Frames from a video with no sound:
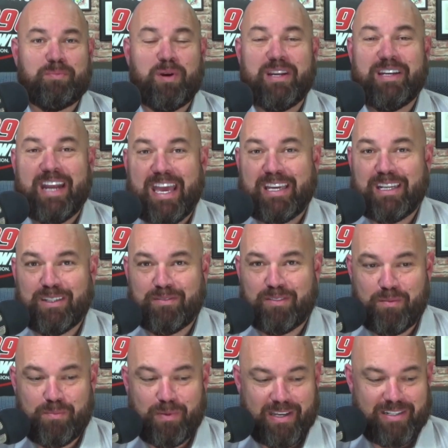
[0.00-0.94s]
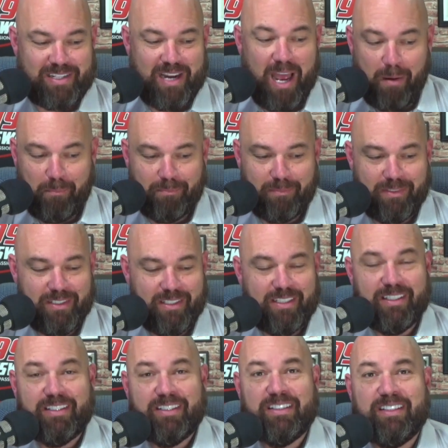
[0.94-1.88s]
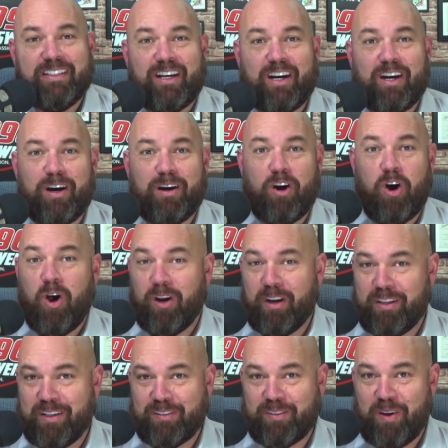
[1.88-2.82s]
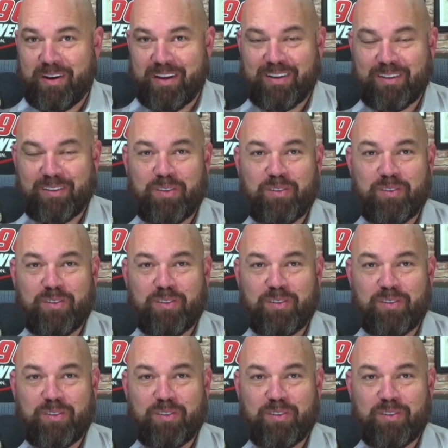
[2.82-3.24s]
pretty negatively by some uh, all in this audience.